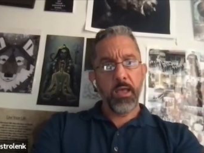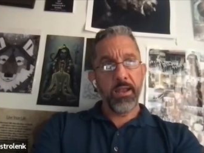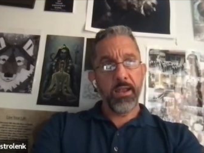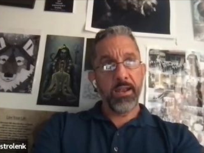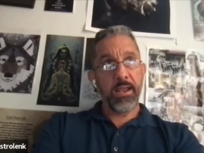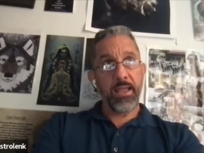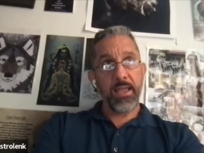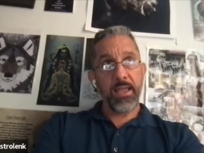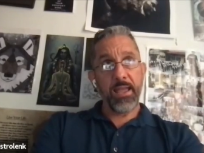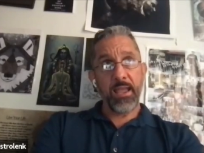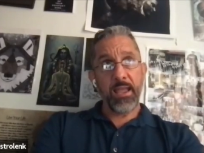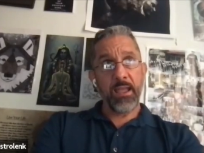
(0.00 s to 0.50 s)
And
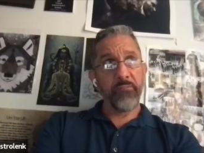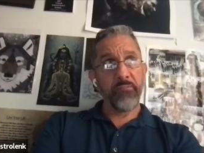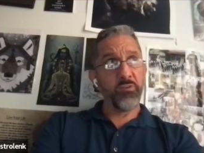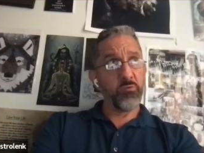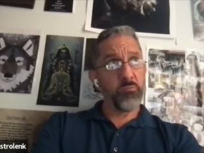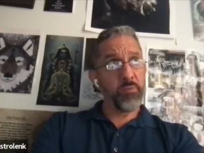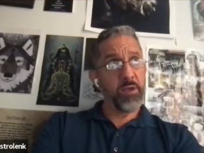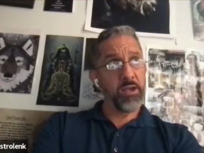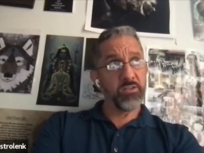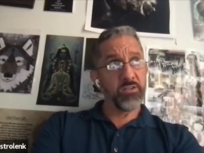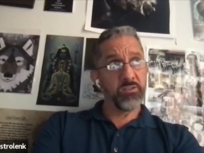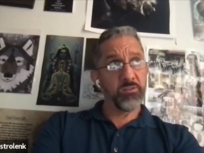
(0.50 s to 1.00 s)
I have to
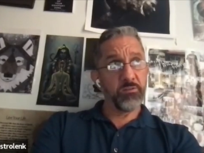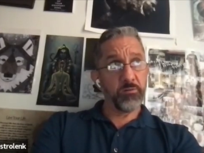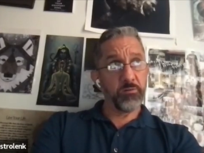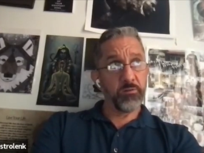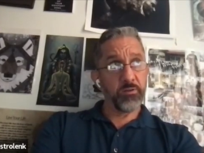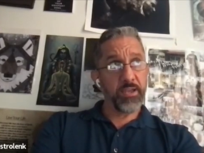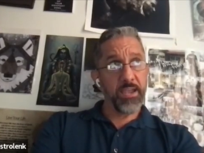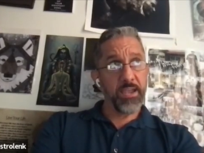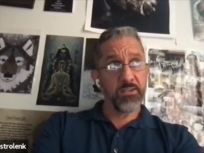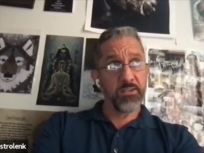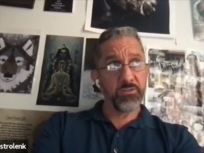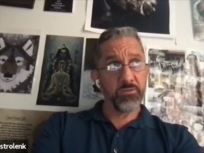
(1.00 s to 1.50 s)
imagine there are
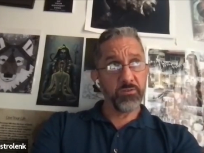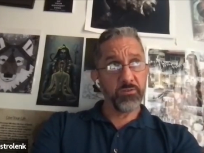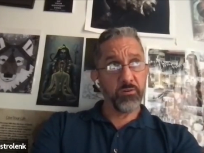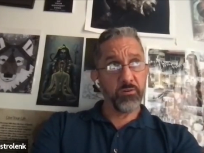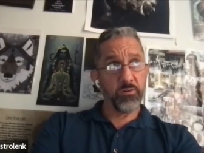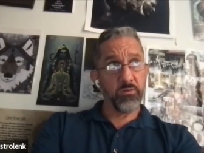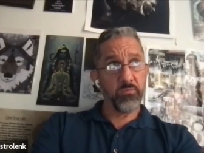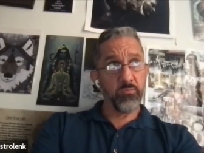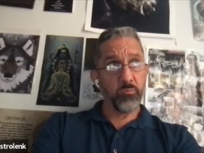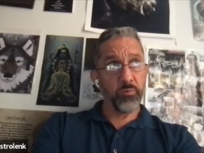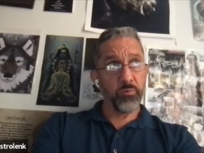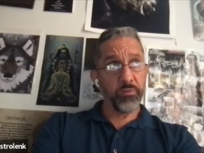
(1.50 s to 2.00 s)

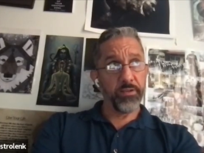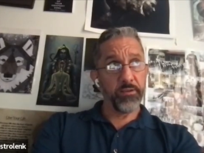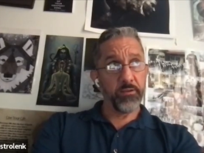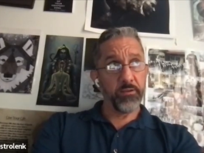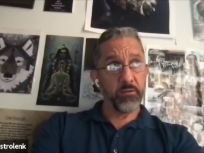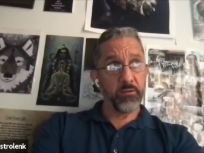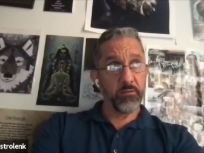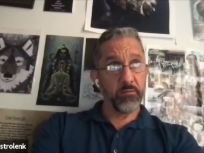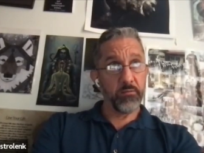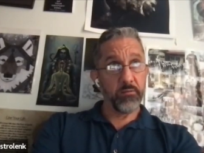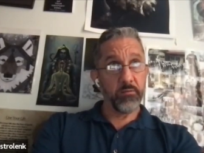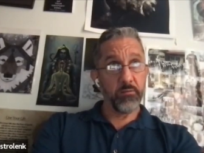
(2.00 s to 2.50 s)
cancer,
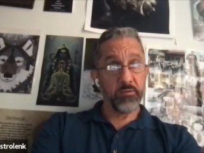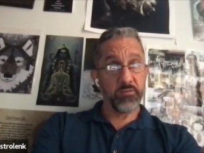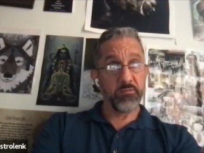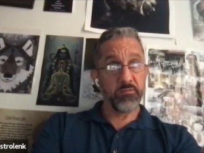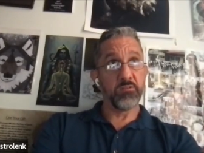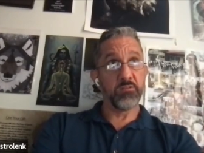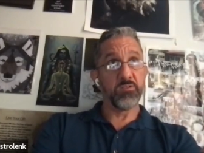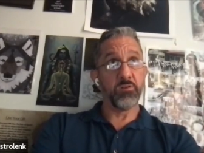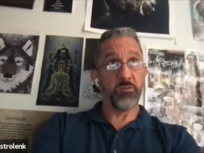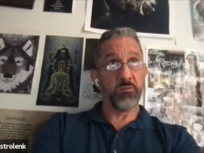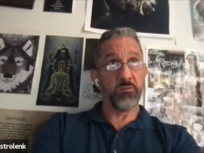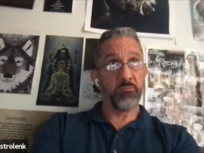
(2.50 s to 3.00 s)

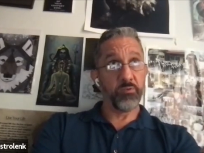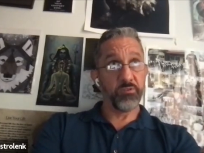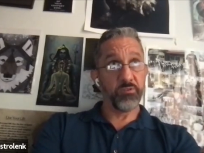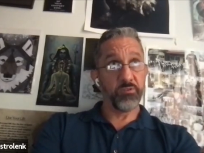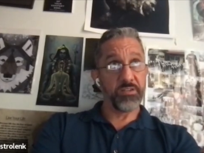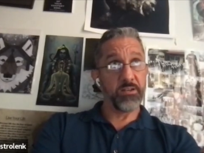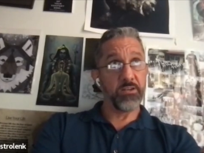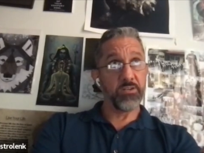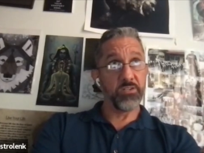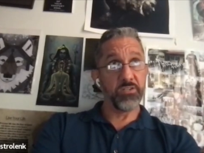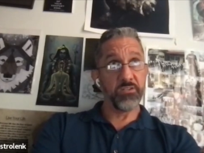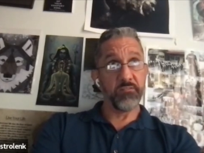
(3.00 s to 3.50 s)
certain
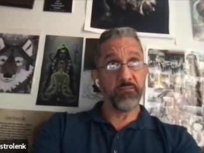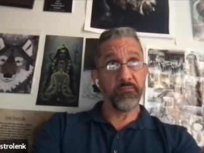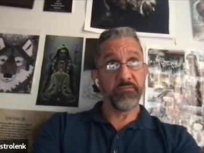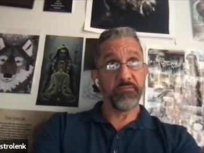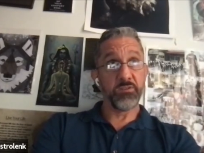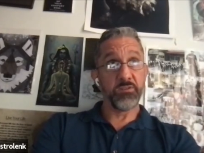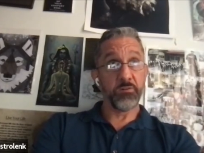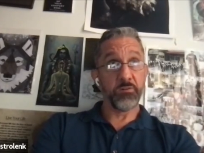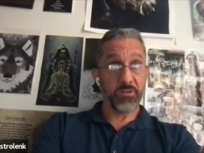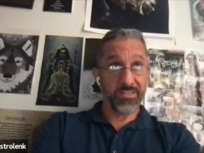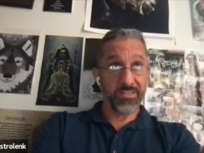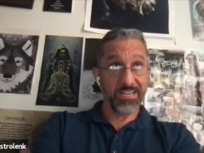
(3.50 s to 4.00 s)
percentages of
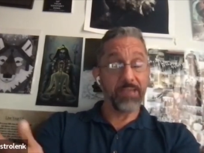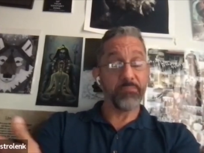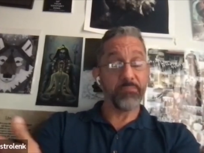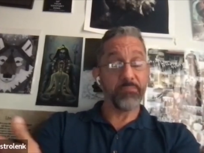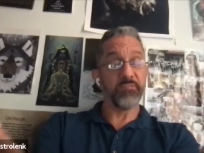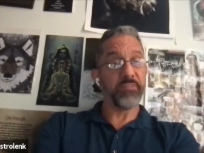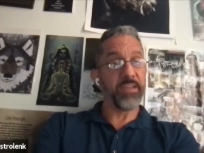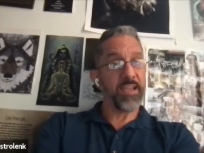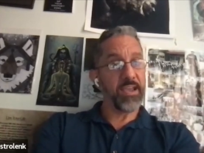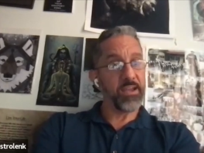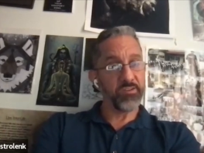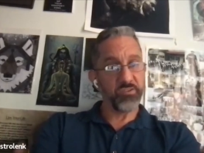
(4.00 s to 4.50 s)
certain types
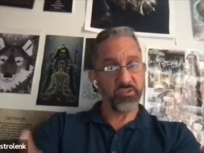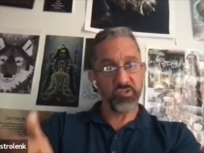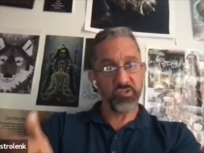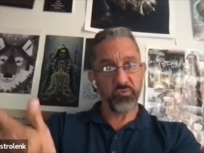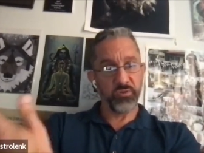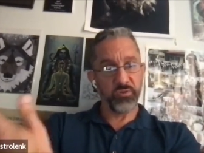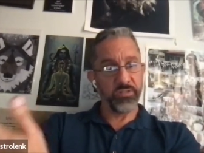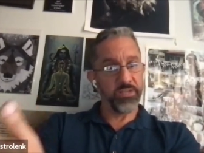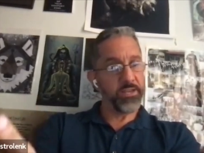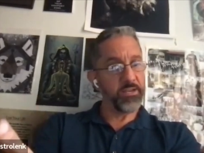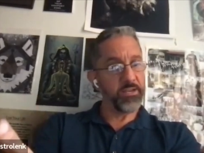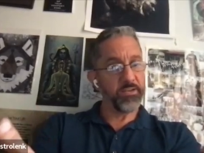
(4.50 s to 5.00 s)
of cancers
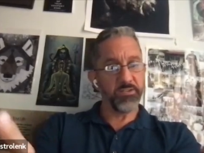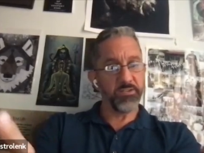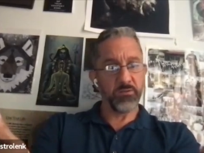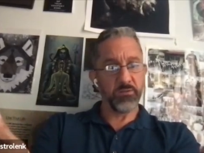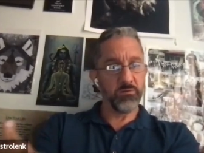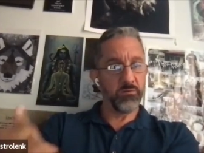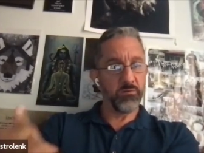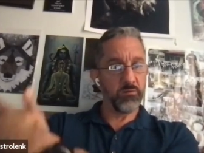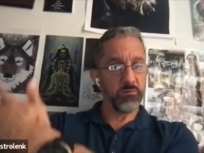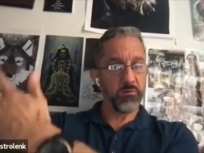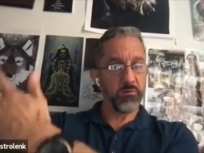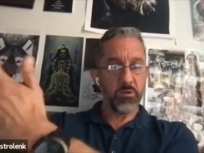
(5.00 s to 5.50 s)
related
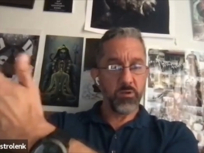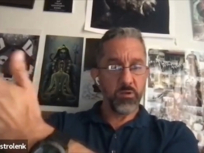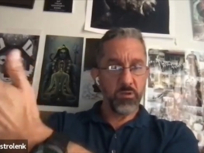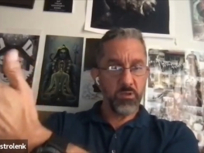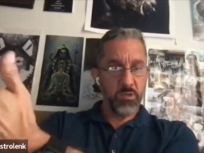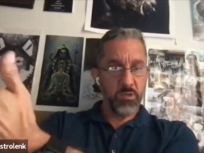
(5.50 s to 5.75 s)
to